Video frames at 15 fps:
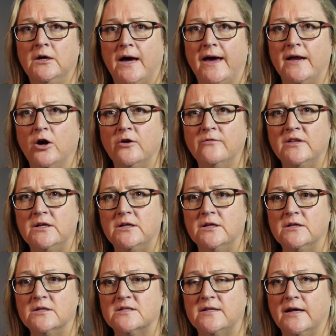And over the
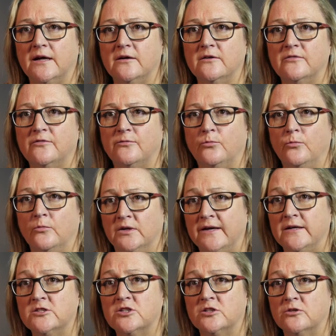years, they've
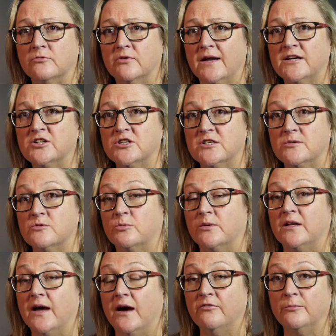led to relationships
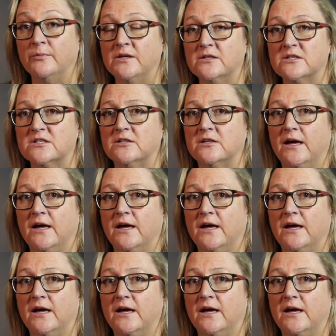with government.